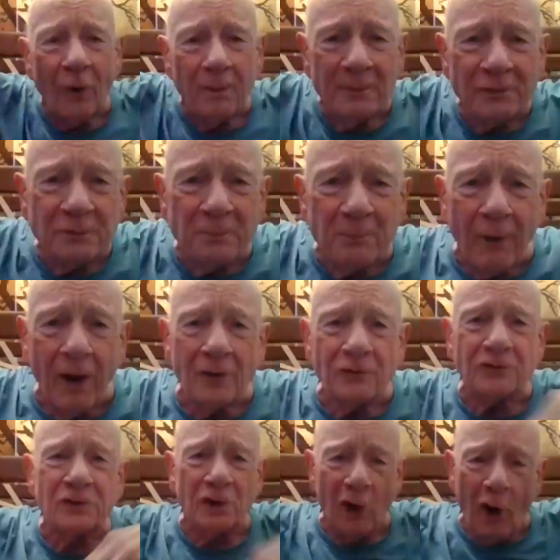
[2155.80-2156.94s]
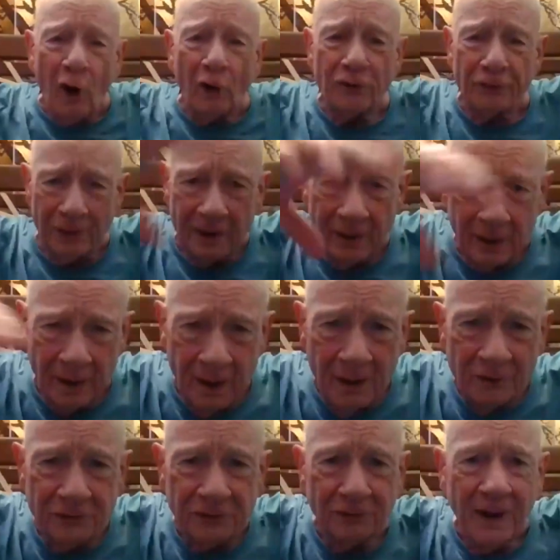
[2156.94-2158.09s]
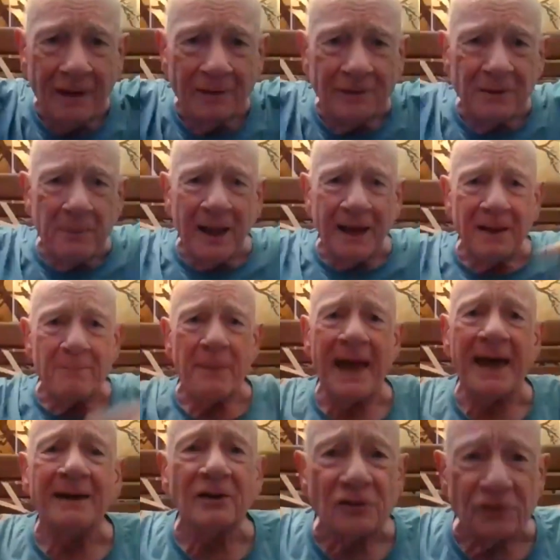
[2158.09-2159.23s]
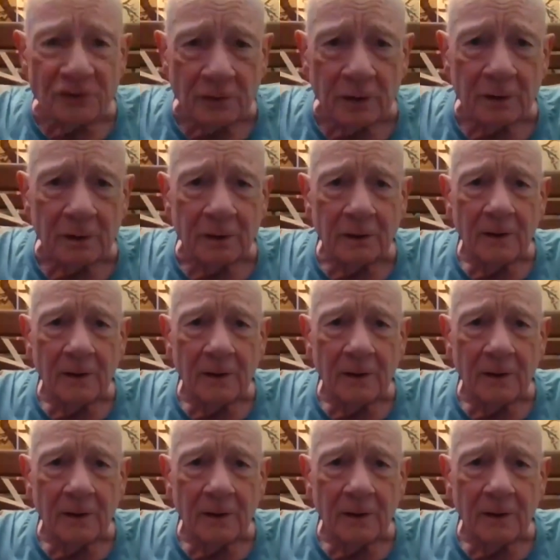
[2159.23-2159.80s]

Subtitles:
enormous bronze cauldron surrounded by a banister.